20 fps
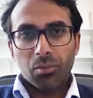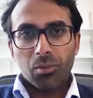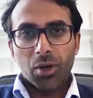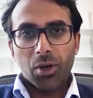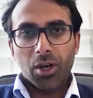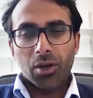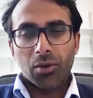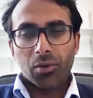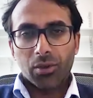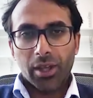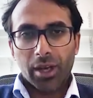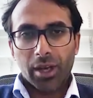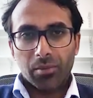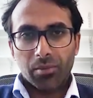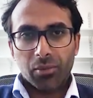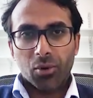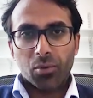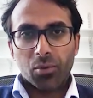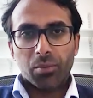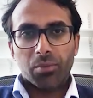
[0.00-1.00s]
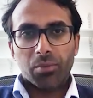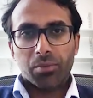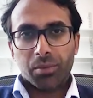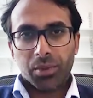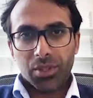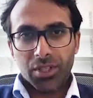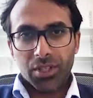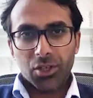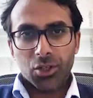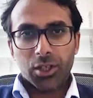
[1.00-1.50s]
uh, that pro-
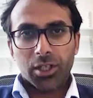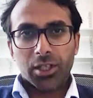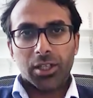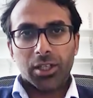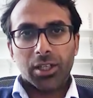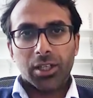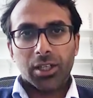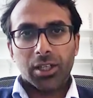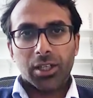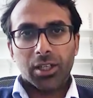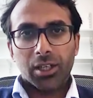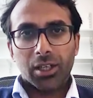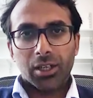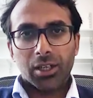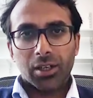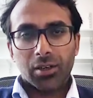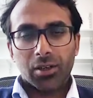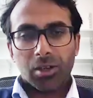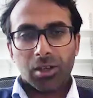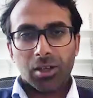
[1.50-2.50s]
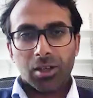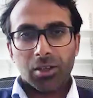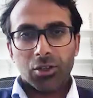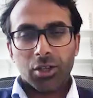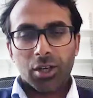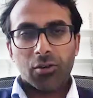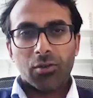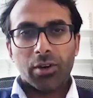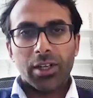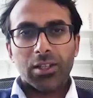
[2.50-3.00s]
potentially uh, uh,
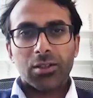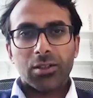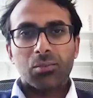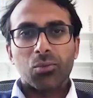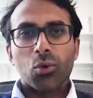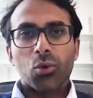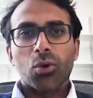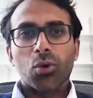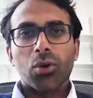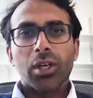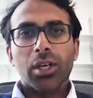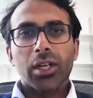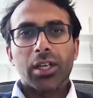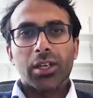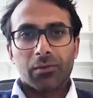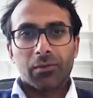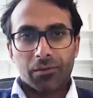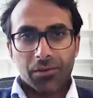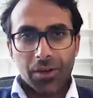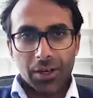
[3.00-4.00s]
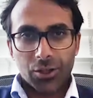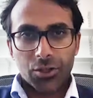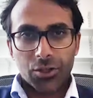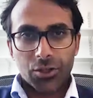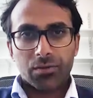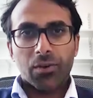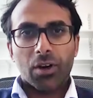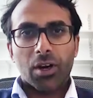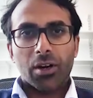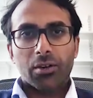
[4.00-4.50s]
generate a more
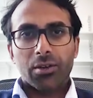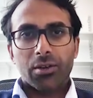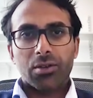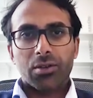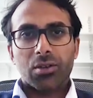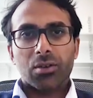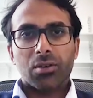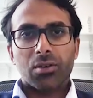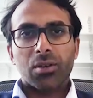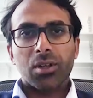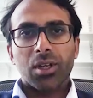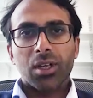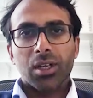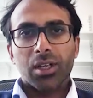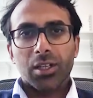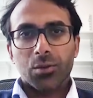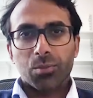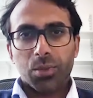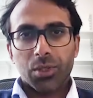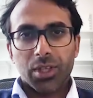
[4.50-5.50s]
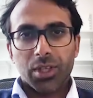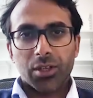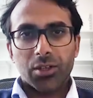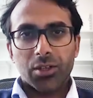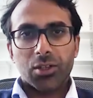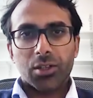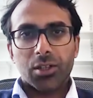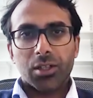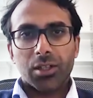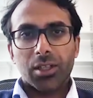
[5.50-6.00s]
infectious virus. So it's
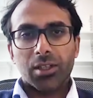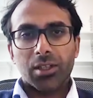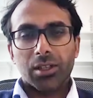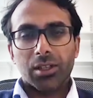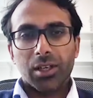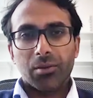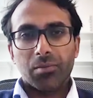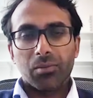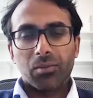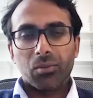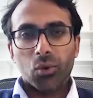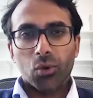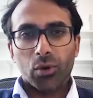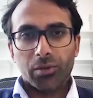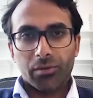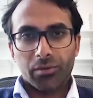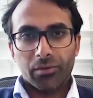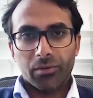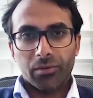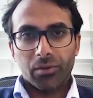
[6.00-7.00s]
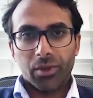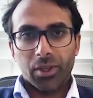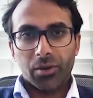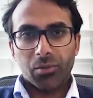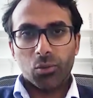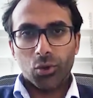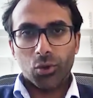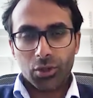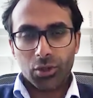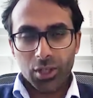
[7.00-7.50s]
potentially um, more uh,
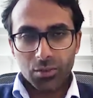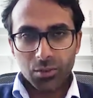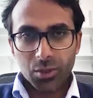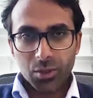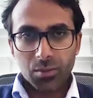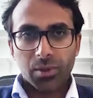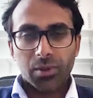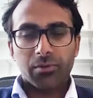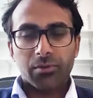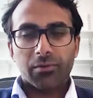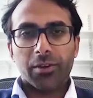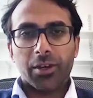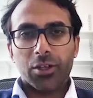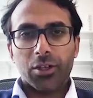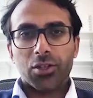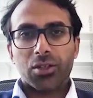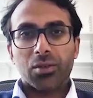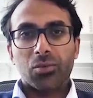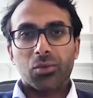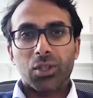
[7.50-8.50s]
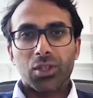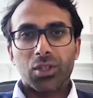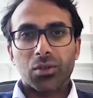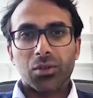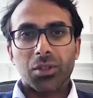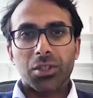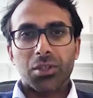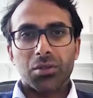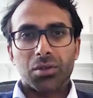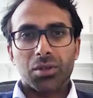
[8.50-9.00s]
more transmissible and infectious, and we still
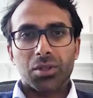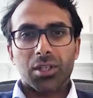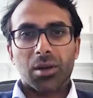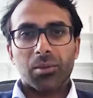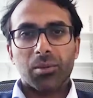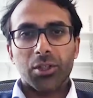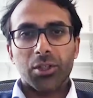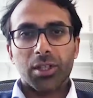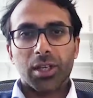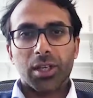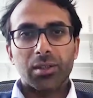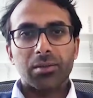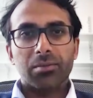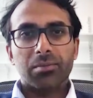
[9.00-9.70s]
need to establish that.